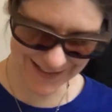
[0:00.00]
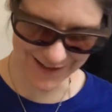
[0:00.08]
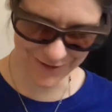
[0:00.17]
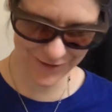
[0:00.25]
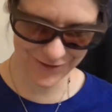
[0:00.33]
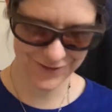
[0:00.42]

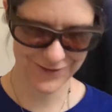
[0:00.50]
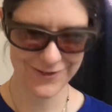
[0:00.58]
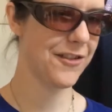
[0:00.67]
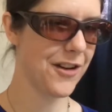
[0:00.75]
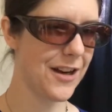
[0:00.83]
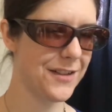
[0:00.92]
life.
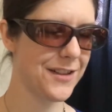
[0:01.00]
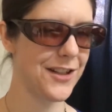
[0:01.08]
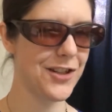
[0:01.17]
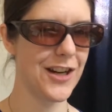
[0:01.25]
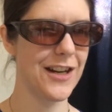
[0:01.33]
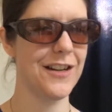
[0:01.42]

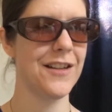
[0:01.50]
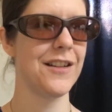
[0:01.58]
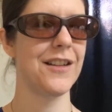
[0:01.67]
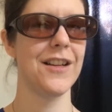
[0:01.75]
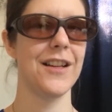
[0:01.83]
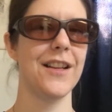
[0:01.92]
Cross-stitching,
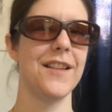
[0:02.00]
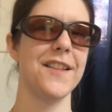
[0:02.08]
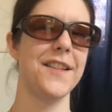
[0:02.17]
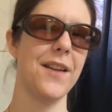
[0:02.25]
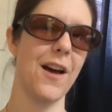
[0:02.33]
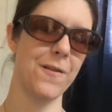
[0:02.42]

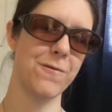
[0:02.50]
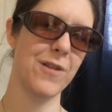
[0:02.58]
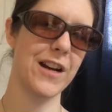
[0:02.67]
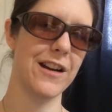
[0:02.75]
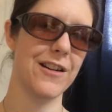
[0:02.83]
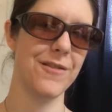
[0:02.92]

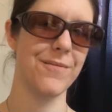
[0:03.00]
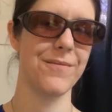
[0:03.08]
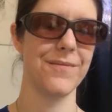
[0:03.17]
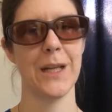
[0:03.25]
software,